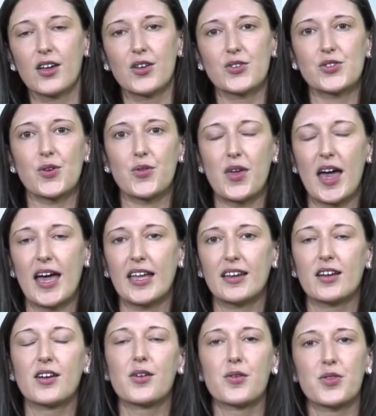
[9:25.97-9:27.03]
so that
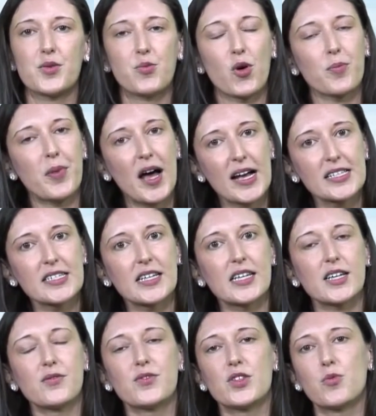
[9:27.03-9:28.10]
the more
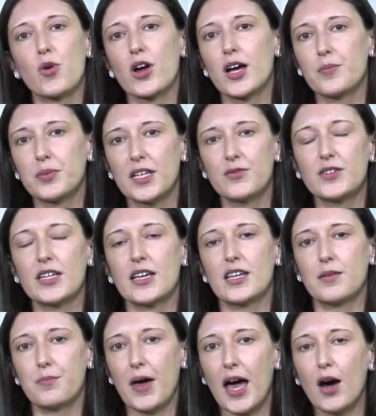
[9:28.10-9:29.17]
positive, the more uplifting and
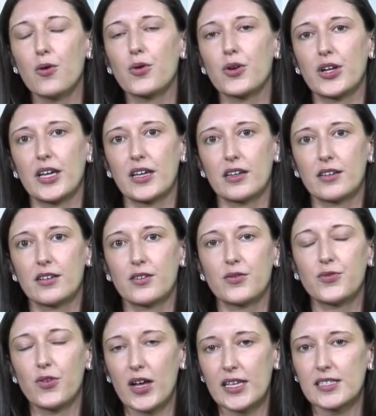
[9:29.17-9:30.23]
empowering
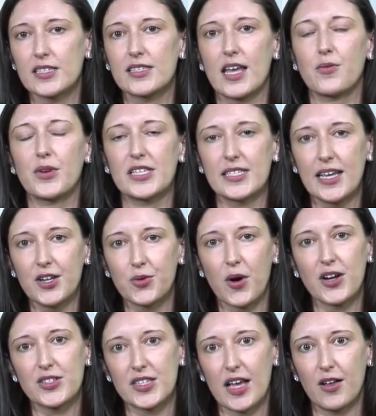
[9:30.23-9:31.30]
phrases that we say to
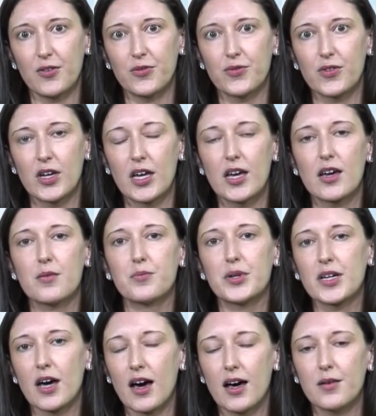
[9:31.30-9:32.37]
ourselves
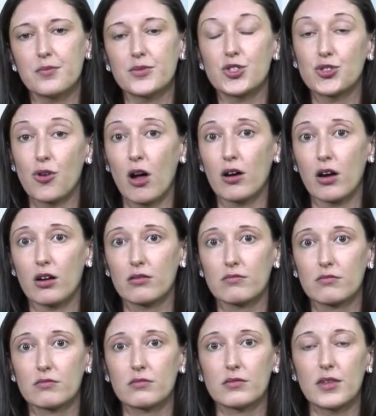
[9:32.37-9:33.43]
become stronger.
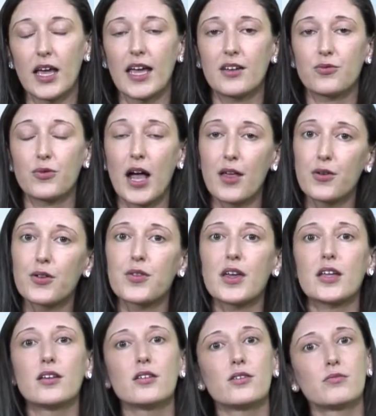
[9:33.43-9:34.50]
And rather
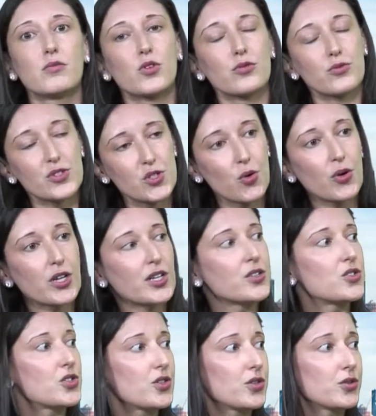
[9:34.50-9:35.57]
than resorting
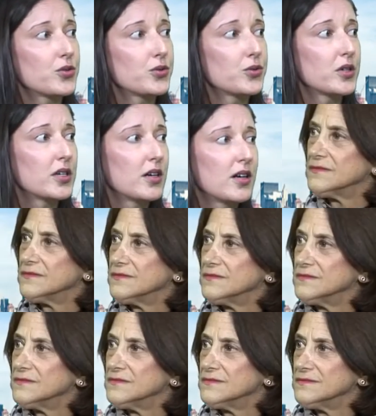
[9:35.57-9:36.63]
to,
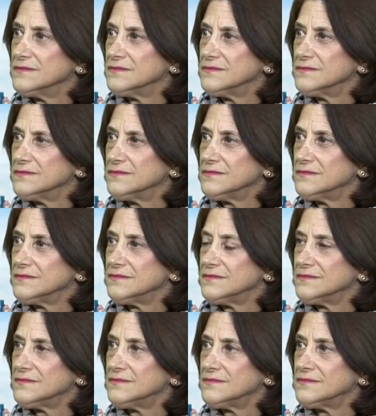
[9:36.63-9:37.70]
I'm not good enough,
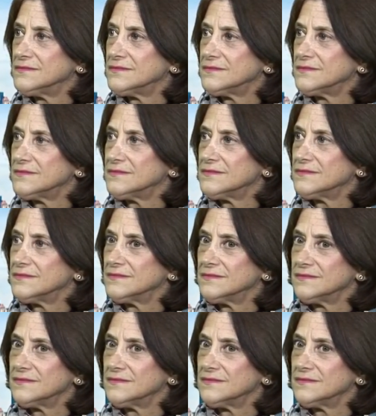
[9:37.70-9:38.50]
I can't handle